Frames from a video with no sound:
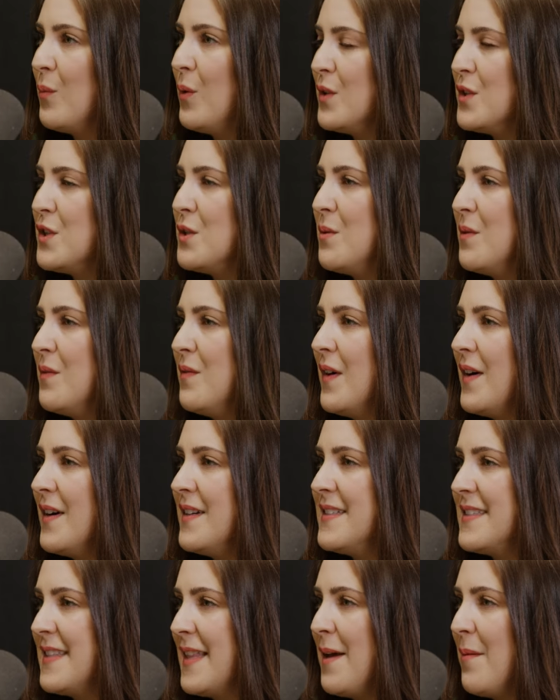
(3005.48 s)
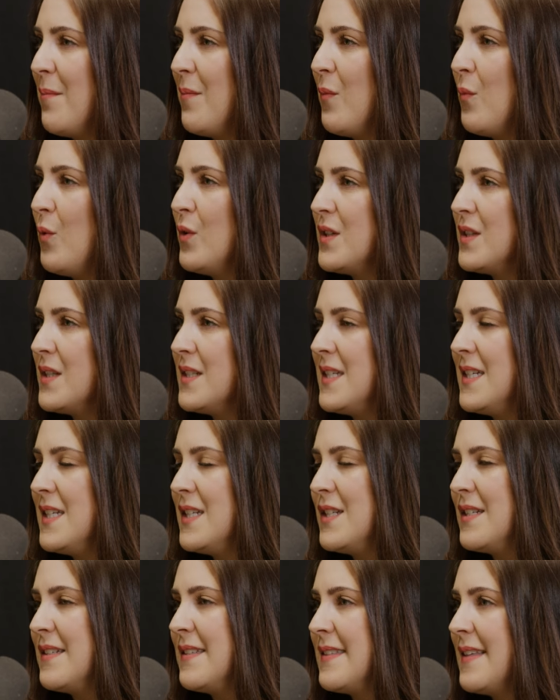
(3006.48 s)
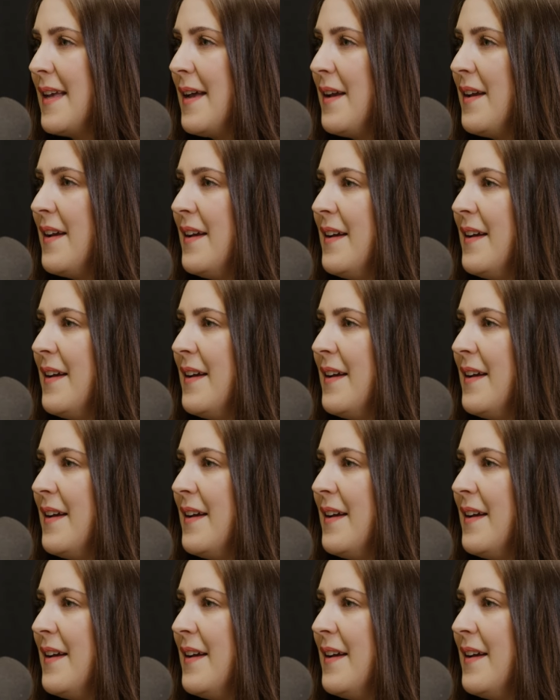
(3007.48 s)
what do you advise them? What do the teachings say?